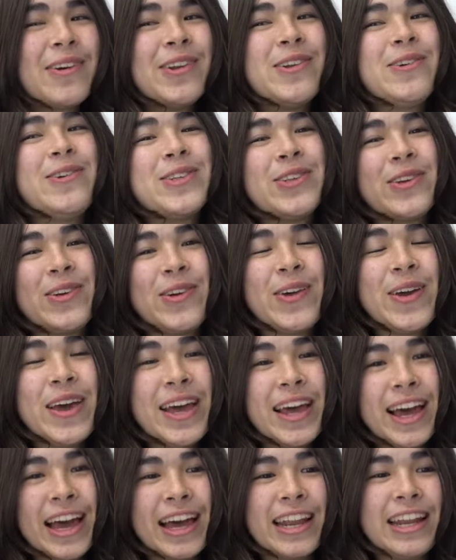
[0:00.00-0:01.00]
and also
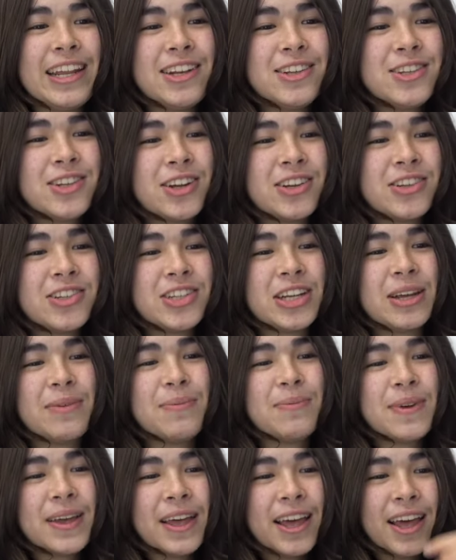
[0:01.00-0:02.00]
an
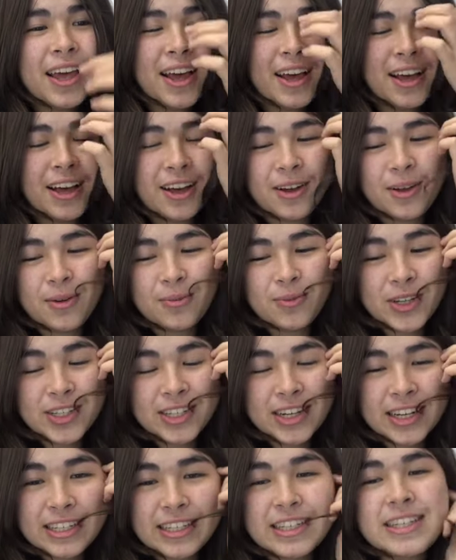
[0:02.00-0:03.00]
internship
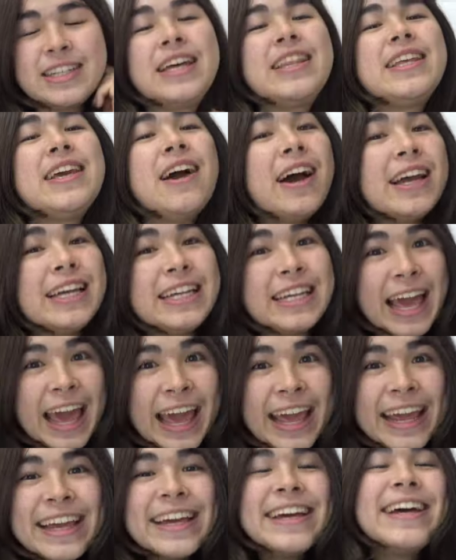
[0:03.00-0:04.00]
which I did at the
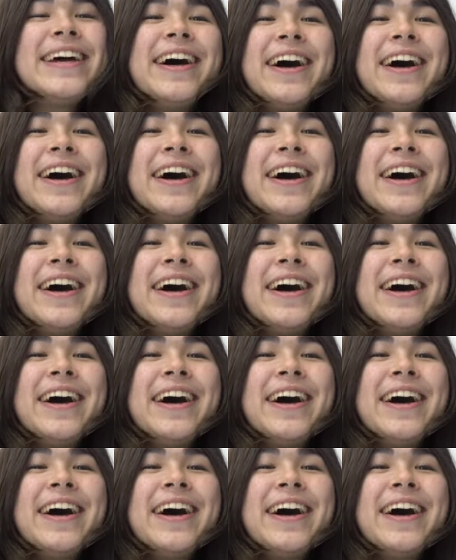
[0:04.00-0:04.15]
IEA.